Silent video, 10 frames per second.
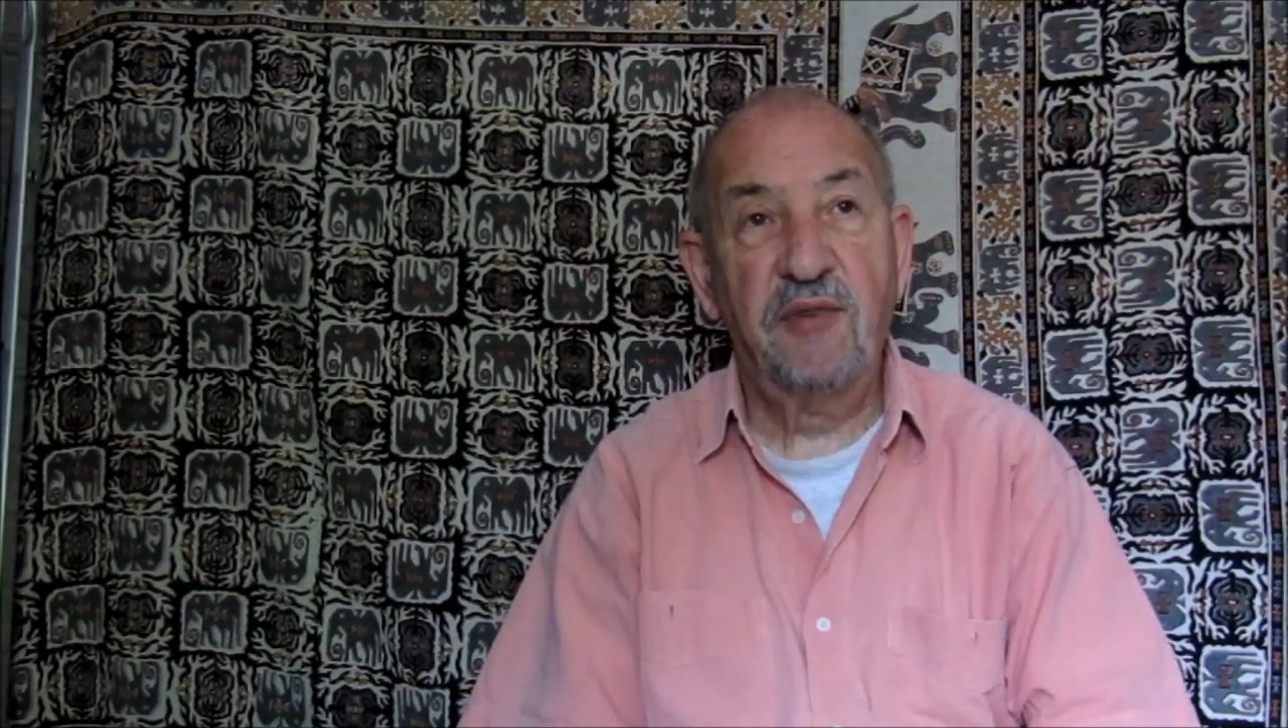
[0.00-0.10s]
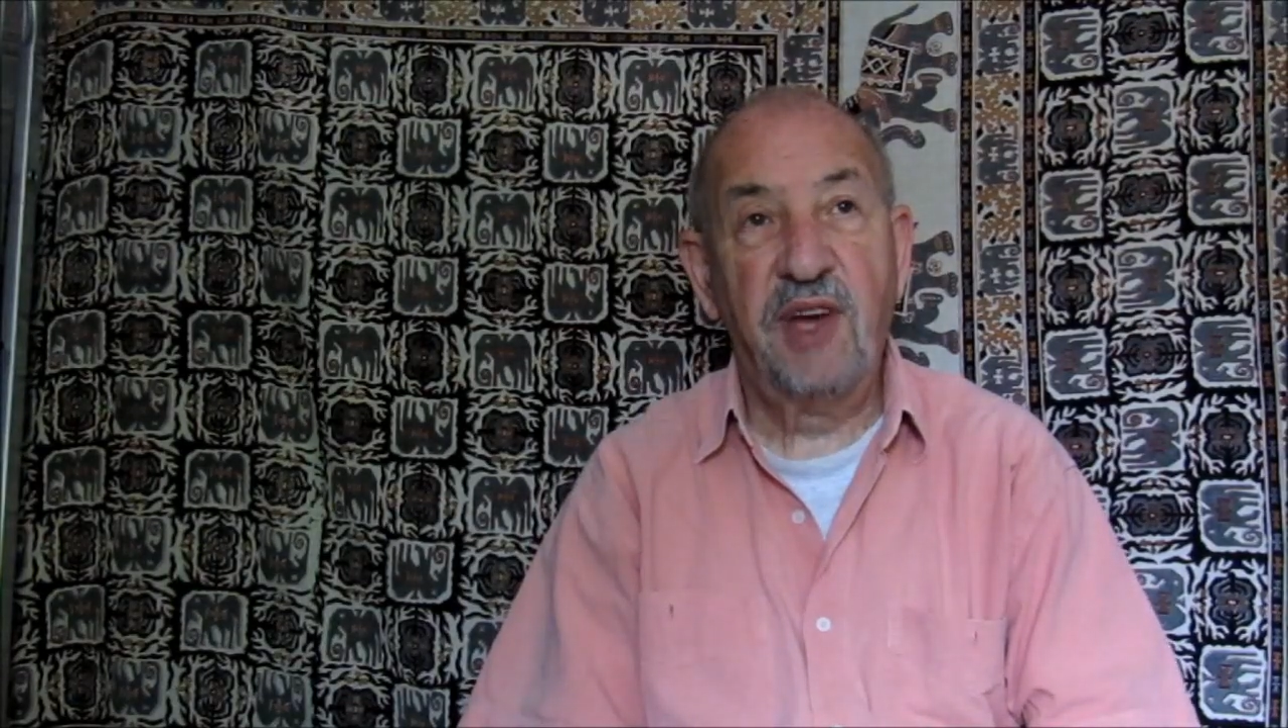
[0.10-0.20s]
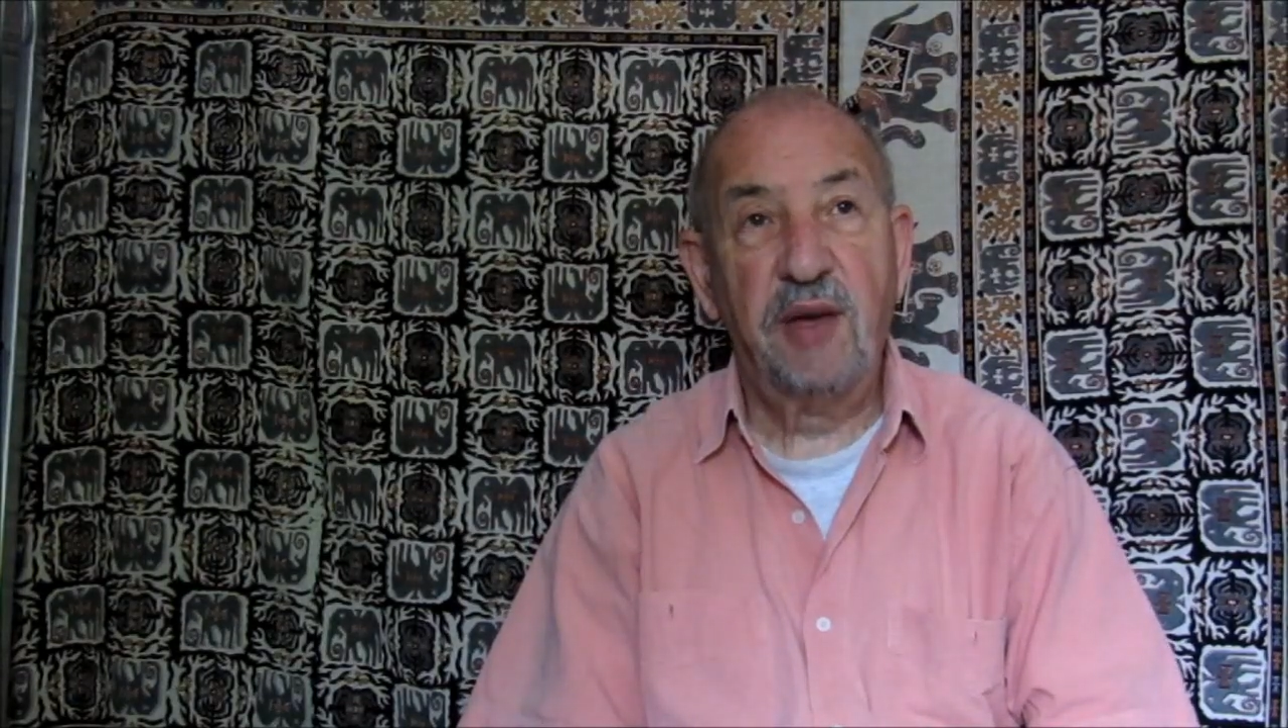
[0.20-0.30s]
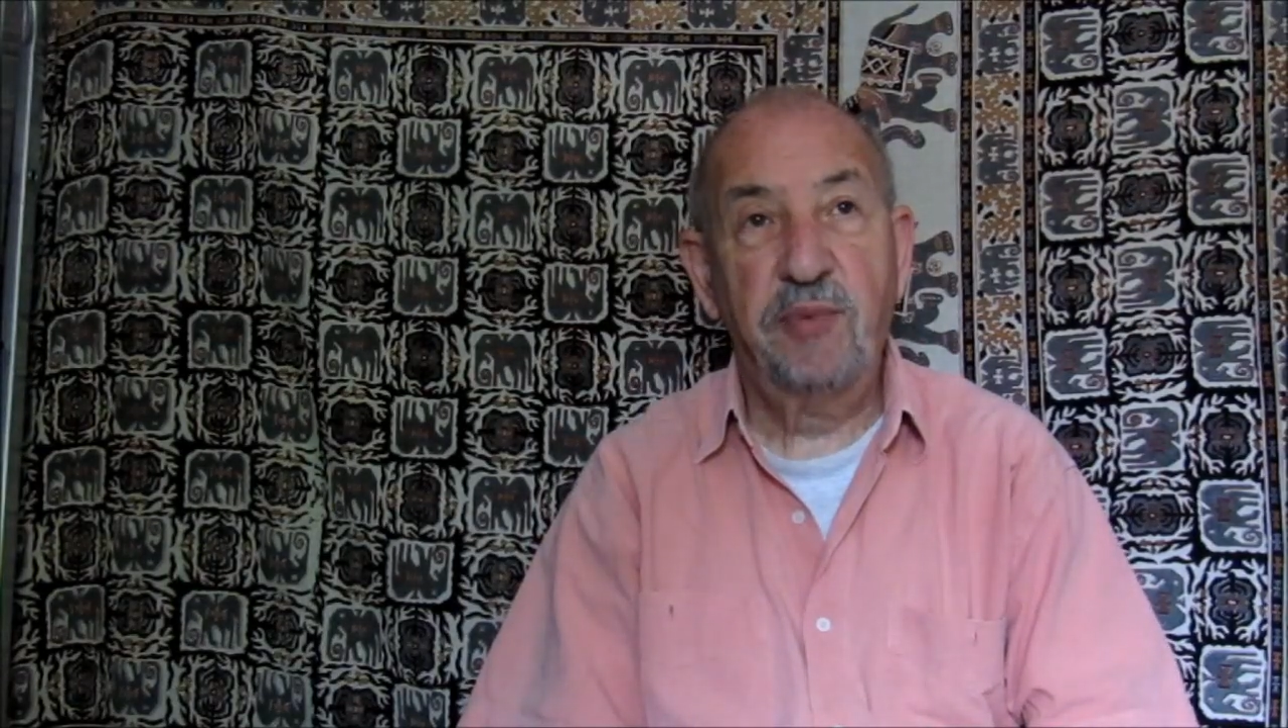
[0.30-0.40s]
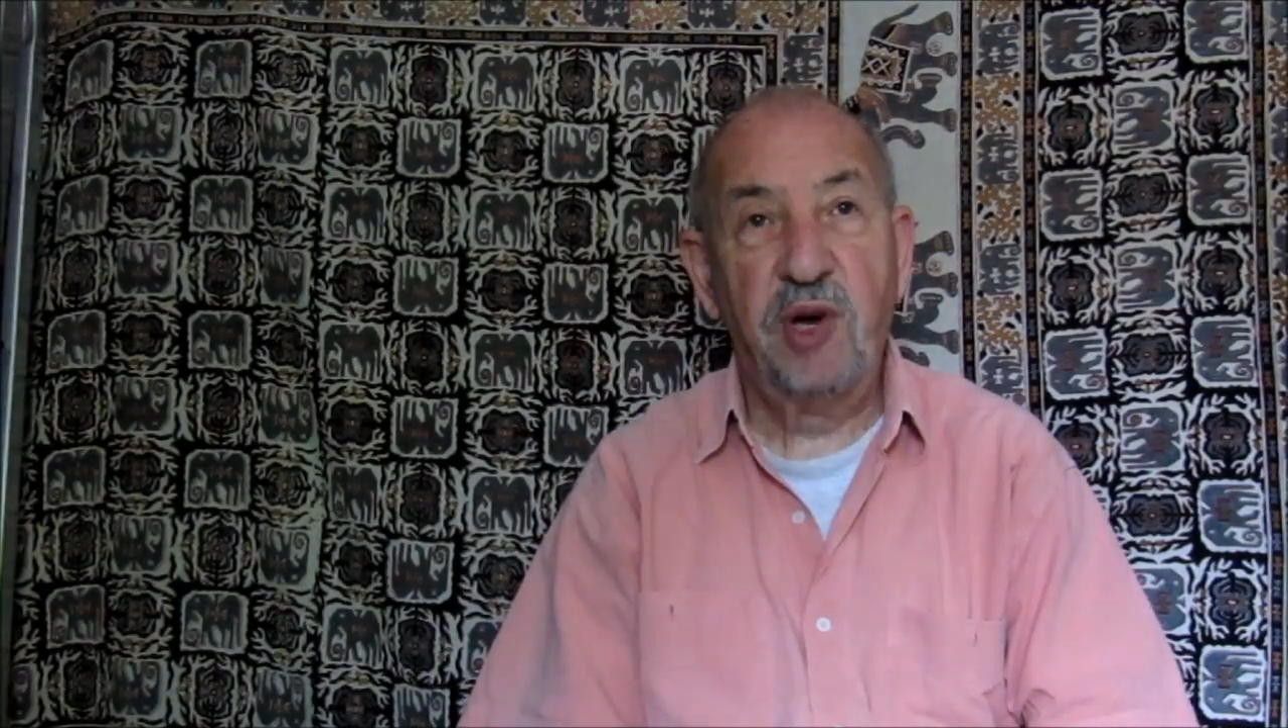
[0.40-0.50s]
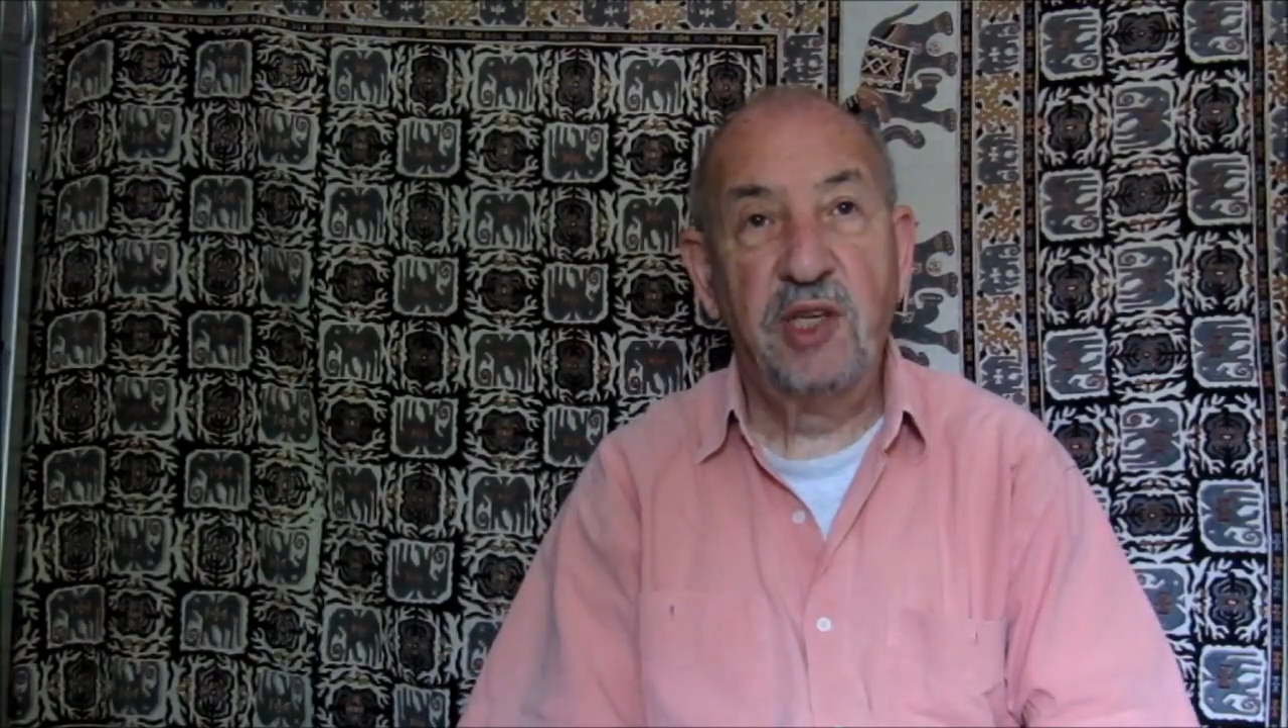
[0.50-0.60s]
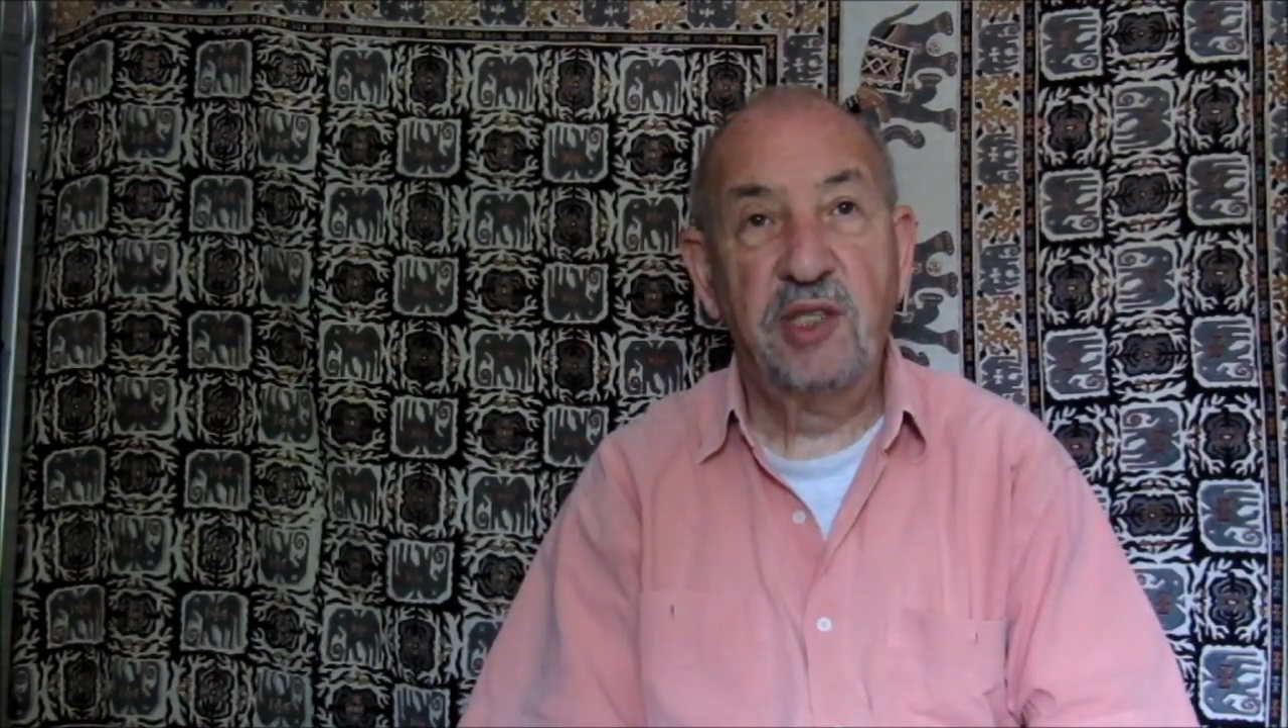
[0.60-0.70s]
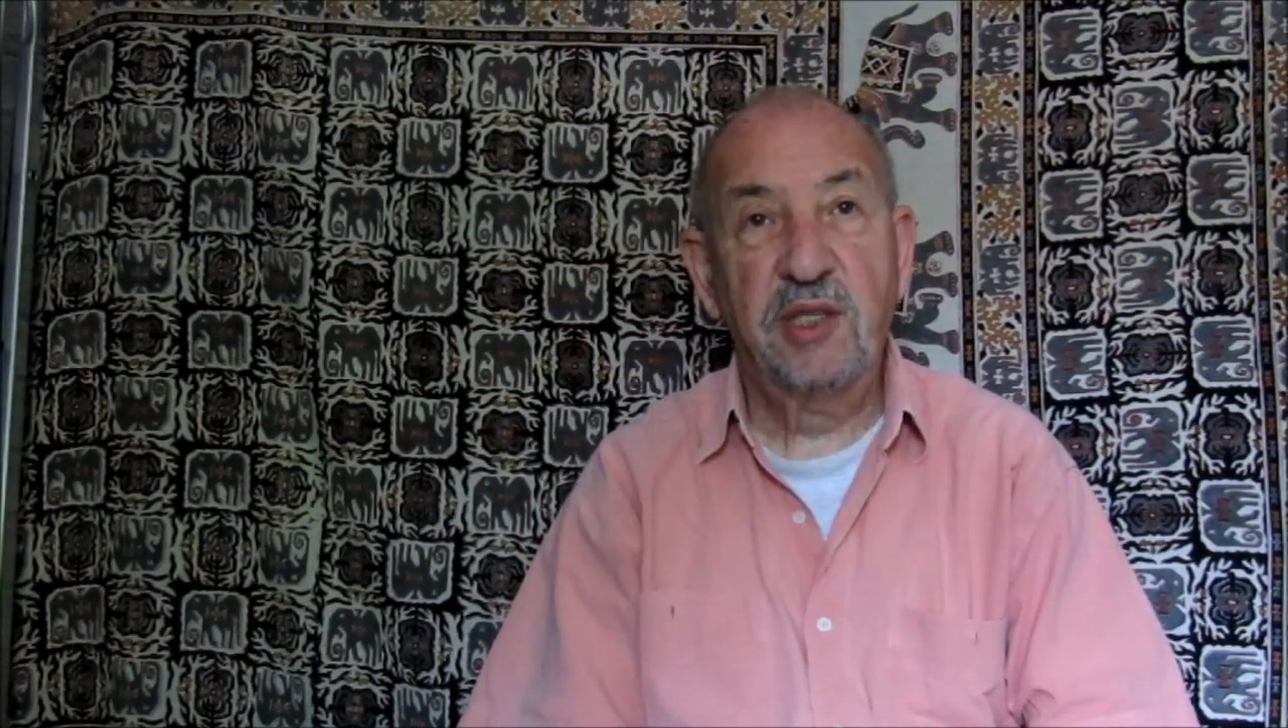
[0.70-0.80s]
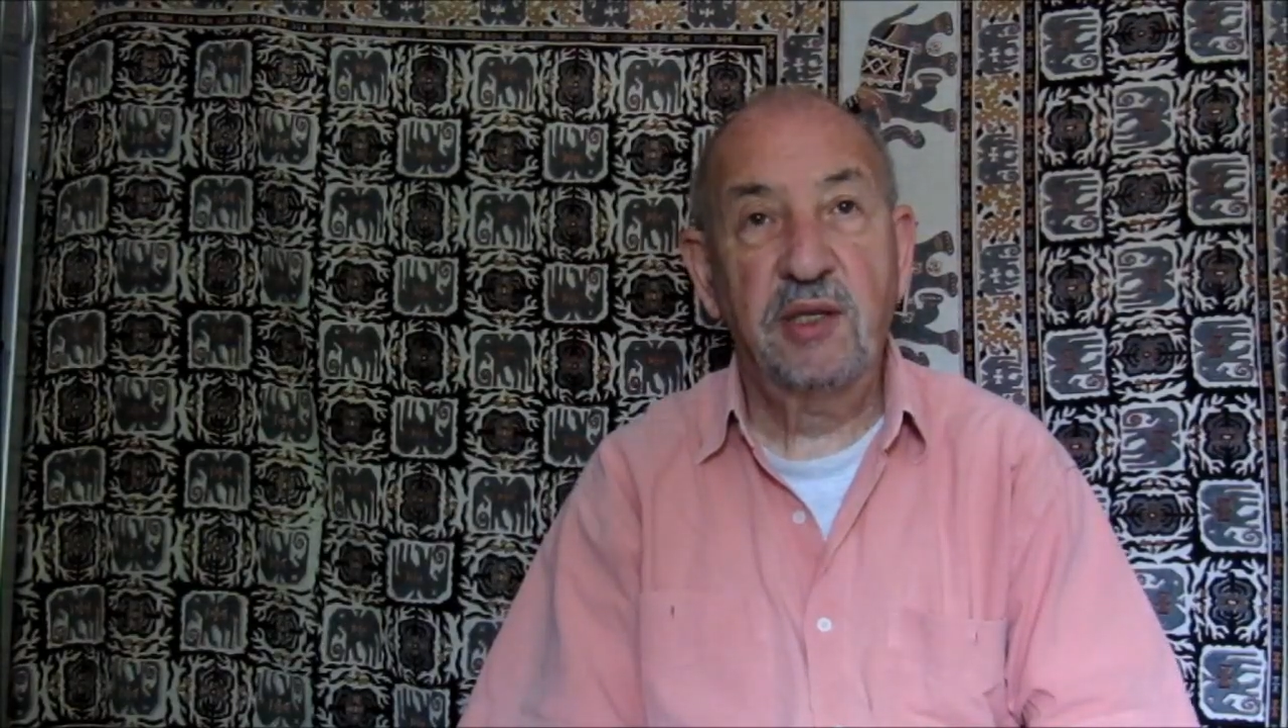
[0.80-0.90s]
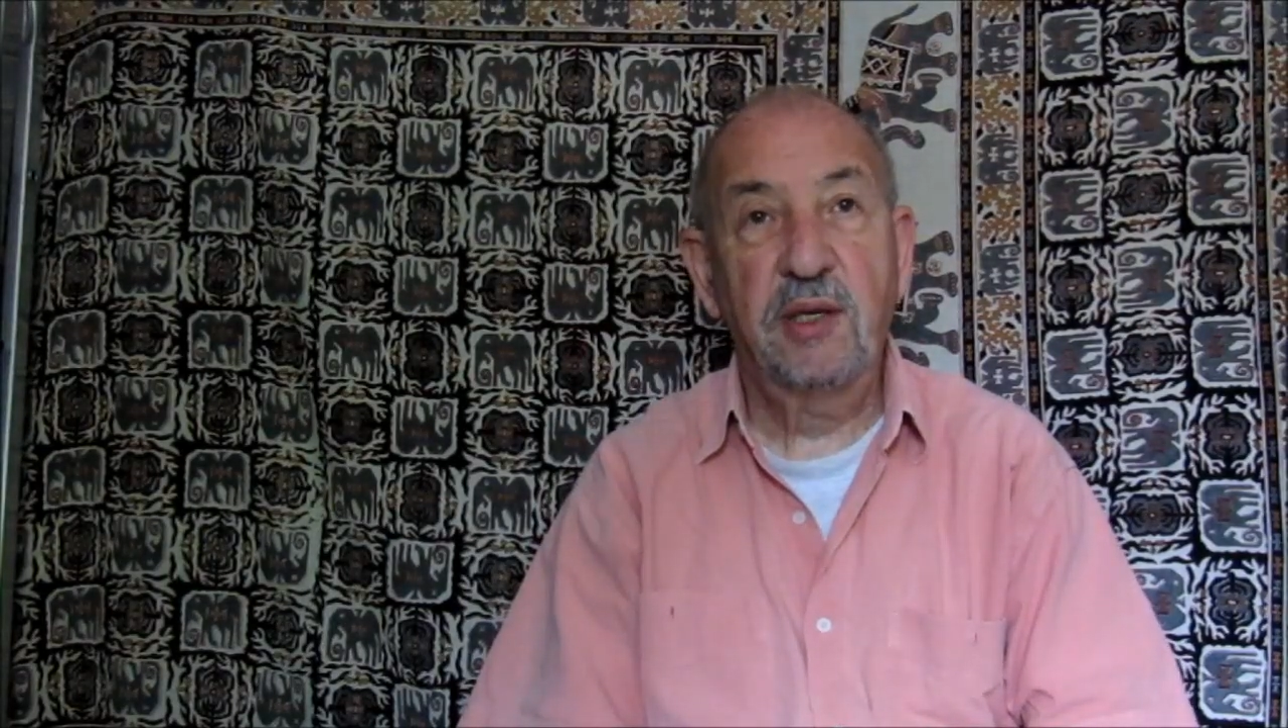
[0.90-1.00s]

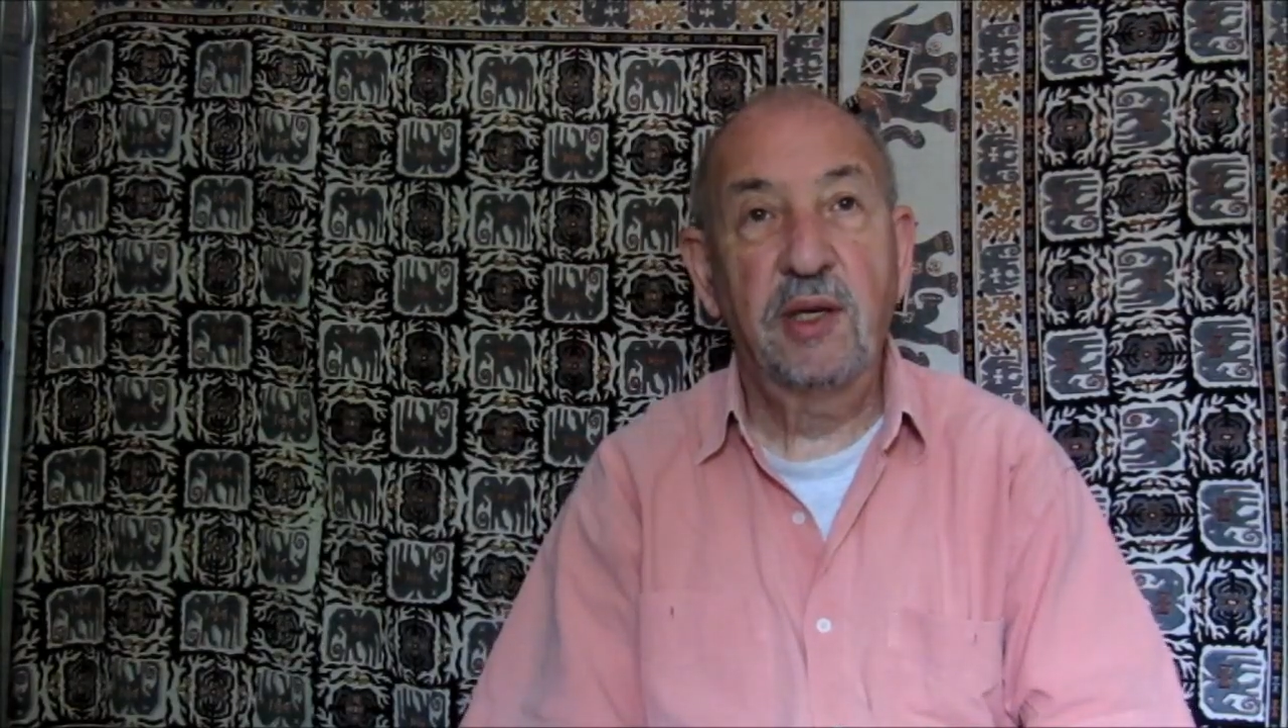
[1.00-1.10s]
vibration.